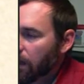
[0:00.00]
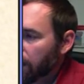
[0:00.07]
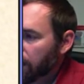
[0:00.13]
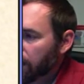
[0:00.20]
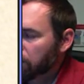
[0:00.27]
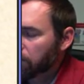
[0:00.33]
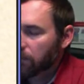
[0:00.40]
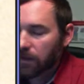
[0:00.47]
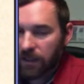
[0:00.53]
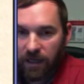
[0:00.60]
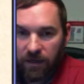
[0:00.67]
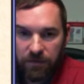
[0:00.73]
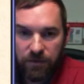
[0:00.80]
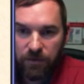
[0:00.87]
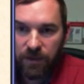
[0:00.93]
And I
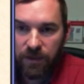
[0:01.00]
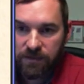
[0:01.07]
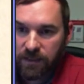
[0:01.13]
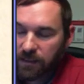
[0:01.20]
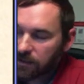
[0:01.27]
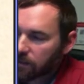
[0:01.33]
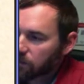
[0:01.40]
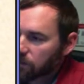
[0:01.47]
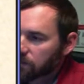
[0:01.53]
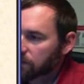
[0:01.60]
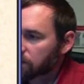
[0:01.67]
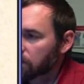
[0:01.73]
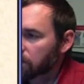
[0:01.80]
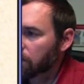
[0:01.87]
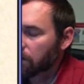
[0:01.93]
kind of threw this in, this
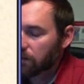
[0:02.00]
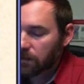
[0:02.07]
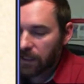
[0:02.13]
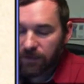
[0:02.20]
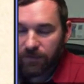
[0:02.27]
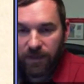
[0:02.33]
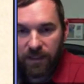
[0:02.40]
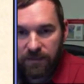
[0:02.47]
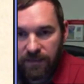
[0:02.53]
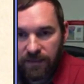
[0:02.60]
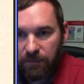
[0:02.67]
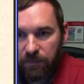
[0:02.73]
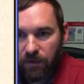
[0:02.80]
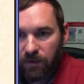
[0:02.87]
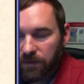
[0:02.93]
was kind of an
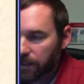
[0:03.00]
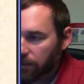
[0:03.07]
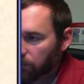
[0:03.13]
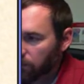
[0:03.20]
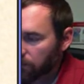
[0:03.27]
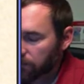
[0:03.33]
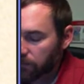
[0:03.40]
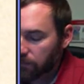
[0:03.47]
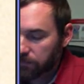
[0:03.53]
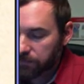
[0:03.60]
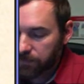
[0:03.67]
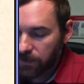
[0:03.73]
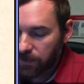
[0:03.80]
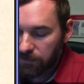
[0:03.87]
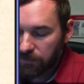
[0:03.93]
example that was
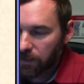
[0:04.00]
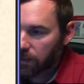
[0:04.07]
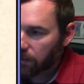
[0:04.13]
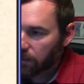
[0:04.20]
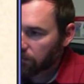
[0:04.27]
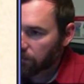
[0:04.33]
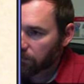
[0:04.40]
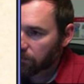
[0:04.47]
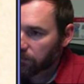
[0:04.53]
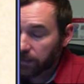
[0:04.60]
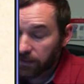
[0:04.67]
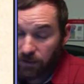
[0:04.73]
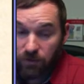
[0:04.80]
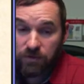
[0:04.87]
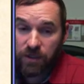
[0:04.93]
from um,
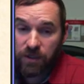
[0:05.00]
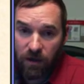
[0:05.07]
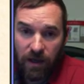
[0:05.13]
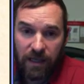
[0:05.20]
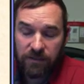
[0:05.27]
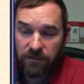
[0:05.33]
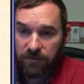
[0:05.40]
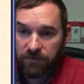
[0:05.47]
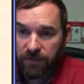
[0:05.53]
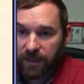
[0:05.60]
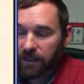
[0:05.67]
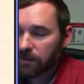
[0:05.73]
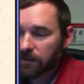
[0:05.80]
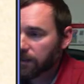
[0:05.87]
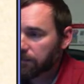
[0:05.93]
that Utah actually
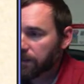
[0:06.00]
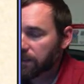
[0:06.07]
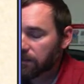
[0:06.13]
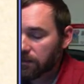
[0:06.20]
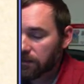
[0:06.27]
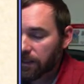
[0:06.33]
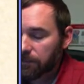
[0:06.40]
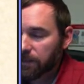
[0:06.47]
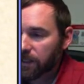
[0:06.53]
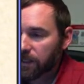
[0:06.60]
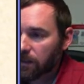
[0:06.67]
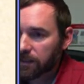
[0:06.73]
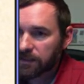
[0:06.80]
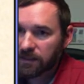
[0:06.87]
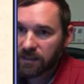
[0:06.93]
found. They've been they've been
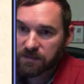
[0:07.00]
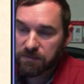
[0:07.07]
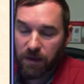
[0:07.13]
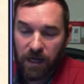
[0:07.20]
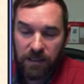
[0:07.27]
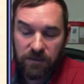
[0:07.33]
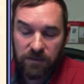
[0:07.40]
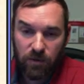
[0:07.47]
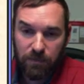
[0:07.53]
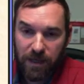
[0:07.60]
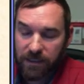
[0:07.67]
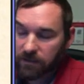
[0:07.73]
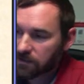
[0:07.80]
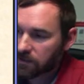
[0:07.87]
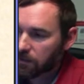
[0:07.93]
collecting these body score
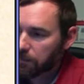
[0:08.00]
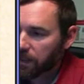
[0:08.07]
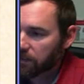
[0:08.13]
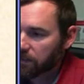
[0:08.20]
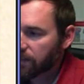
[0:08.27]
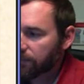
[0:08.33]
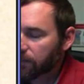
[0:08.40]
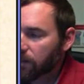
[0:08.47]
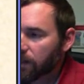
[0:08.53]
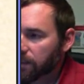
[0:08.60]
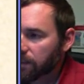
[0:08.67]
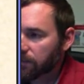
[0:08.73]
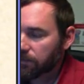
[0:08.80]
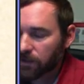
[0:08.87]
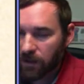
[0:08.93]
metrics on about seven or
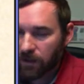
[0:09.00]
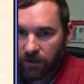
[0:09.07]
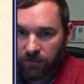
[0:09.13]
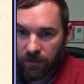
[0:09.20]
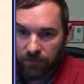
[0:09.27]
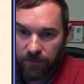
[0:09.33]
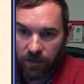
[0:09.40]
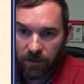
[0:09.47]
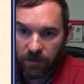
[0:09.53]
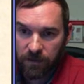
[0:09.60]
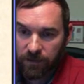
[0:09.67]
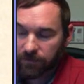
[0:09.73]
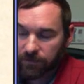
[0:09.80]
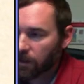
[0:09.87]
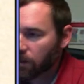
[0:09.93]
eight different of their
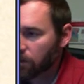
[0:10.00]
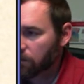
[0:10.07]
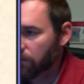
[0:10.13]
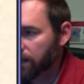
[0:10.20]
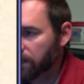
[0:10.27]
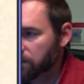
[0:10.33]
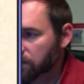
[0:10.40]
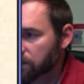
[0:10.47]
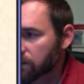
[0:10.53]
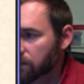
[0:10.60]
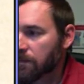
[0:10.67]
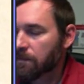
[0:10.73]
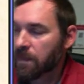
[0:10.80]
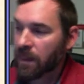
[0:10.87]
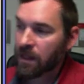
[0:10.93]
different herd ranges,
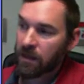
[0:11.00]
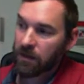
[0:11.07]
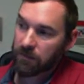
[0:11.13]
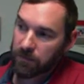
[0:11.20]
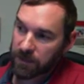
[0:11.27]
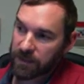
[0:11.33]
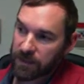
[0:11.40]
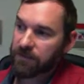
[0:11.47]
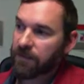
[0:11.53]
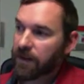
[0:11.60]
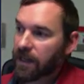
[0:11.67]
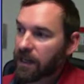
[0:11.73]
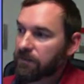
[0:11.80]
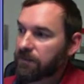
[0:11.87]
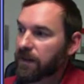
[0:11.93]
but they've
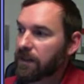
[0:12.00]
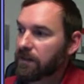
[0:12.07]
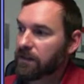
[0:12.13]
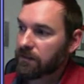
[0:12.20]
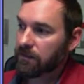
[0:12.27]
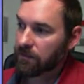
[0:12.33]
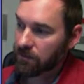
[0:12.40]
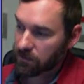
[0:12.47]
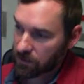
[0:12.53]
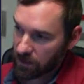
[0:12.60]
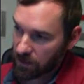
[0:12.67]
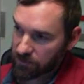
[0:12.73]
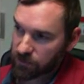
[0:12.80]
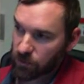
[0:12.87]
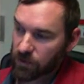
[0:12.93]
kind of found
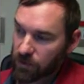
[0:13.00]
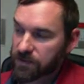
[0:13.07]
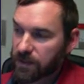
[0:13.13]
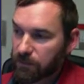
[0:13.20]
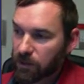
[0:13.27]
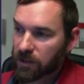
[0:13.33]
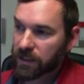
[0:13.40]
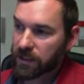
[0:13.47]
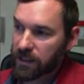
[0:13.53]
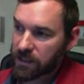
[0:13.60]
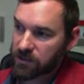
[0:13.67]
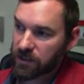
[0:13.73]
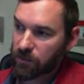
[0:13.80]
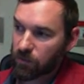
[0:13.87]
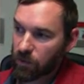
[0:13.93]
a sort of similar
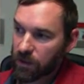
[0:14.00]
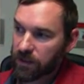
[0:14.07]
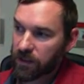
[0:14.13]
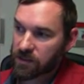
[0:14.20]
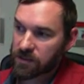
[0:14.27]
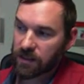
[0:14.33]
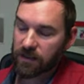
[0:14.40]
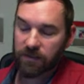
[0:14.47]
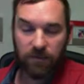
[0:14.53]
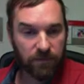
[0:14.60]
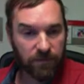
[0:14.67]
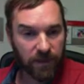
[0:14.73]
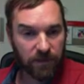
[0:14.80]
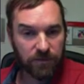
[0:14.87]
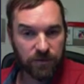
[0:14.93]
condition in one of theirs. They
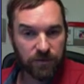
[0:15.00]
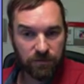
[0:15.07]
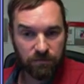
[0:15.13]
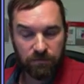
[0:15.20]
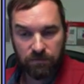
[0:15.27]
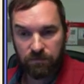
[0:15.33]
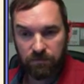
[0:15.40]
found